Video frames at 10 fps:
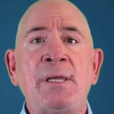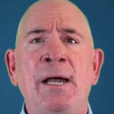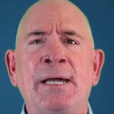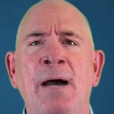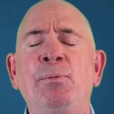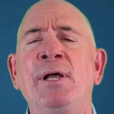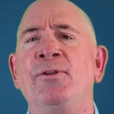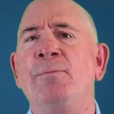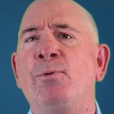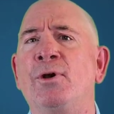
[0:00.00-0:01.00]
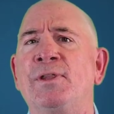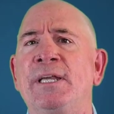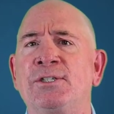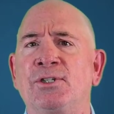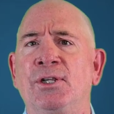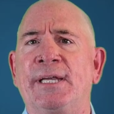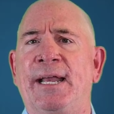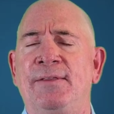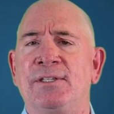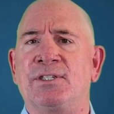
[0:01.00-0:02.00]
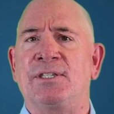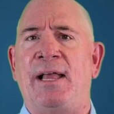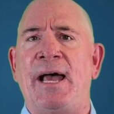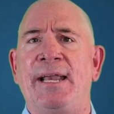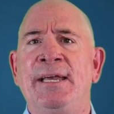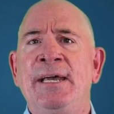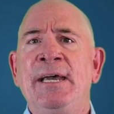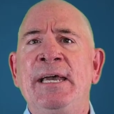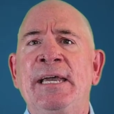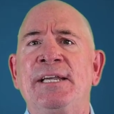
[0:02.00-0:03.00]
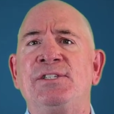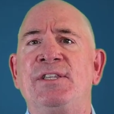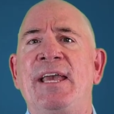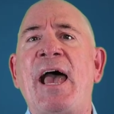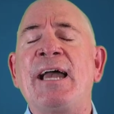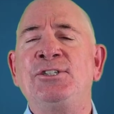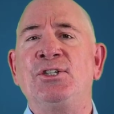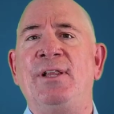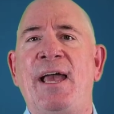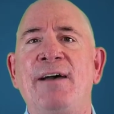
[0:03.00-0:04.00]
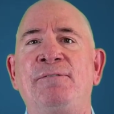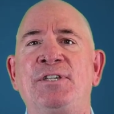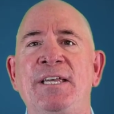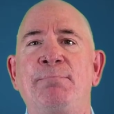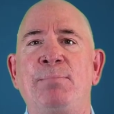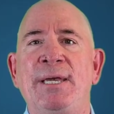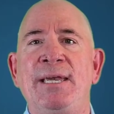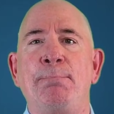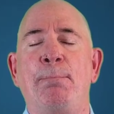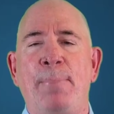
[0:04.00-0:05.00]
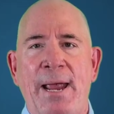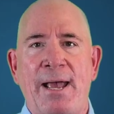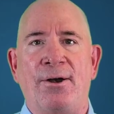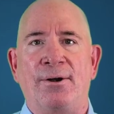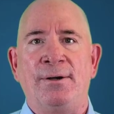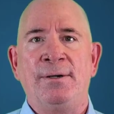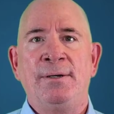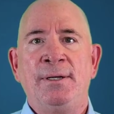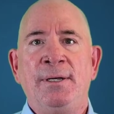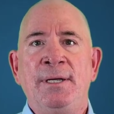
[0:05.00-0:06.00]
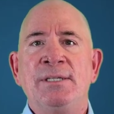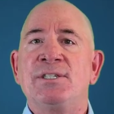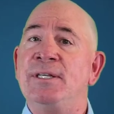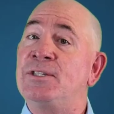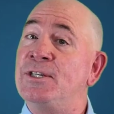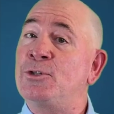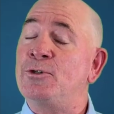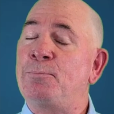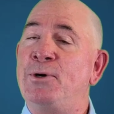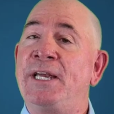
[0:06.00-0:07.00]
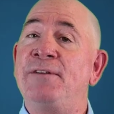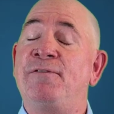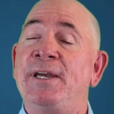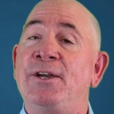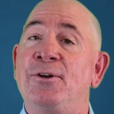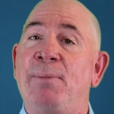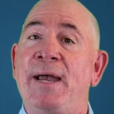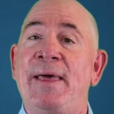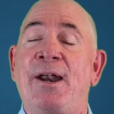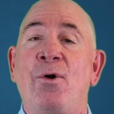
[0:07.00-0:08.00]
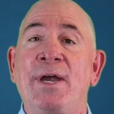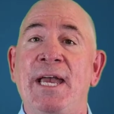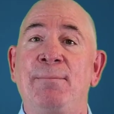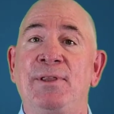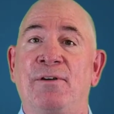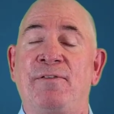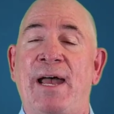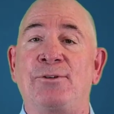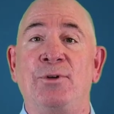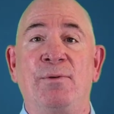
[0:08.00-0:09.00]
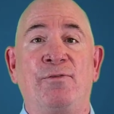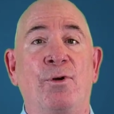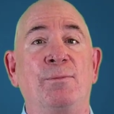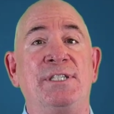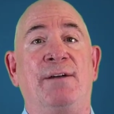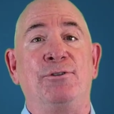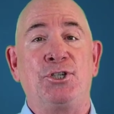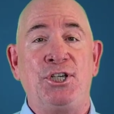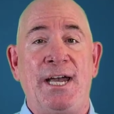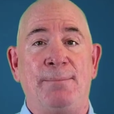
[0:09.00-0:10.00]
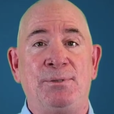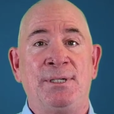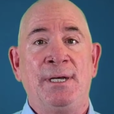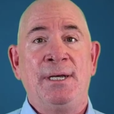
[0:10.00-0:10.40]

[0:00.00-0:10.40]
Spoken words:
A couple other important things to look at on this slide is the actual FTP banner. Since this was pre-configured by that OEM in their factory before it was ever shipped,